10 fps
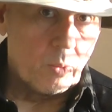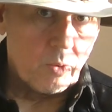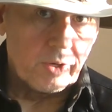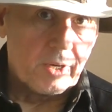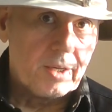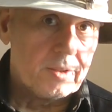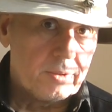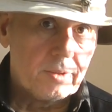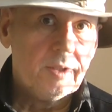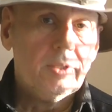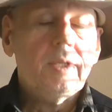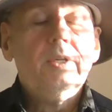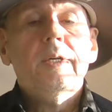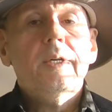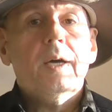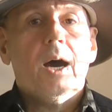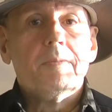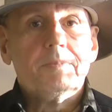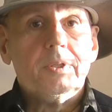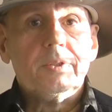organize
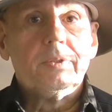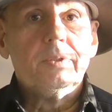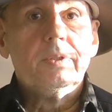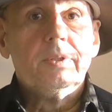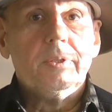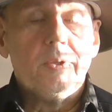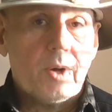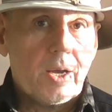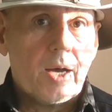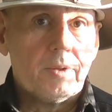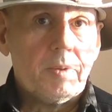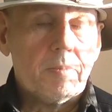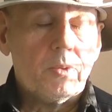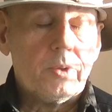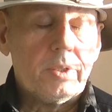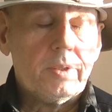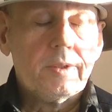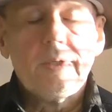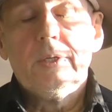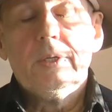up the way other people read.
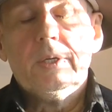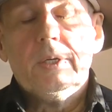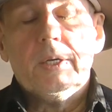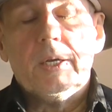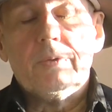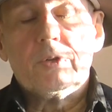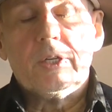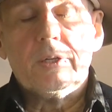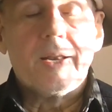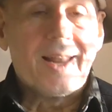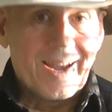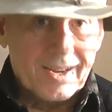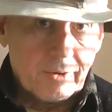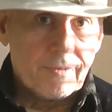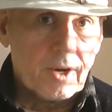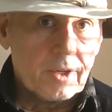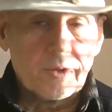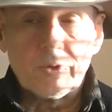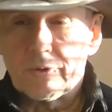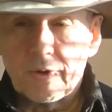And if your kid lacks a
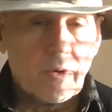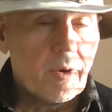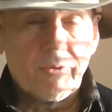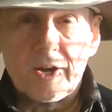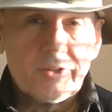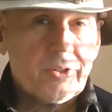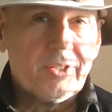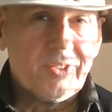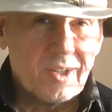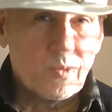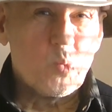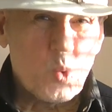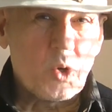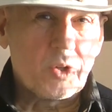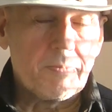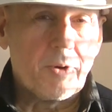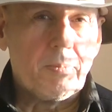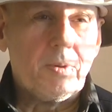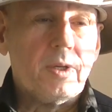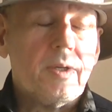function or a function is not working
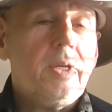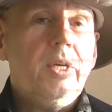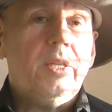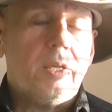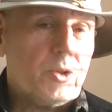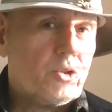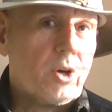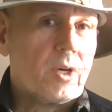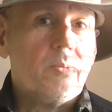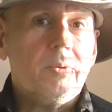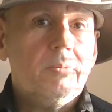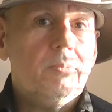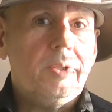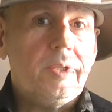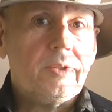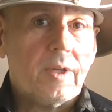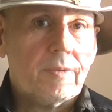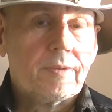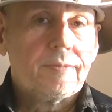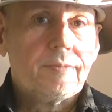properly, they will struggle with this stuff.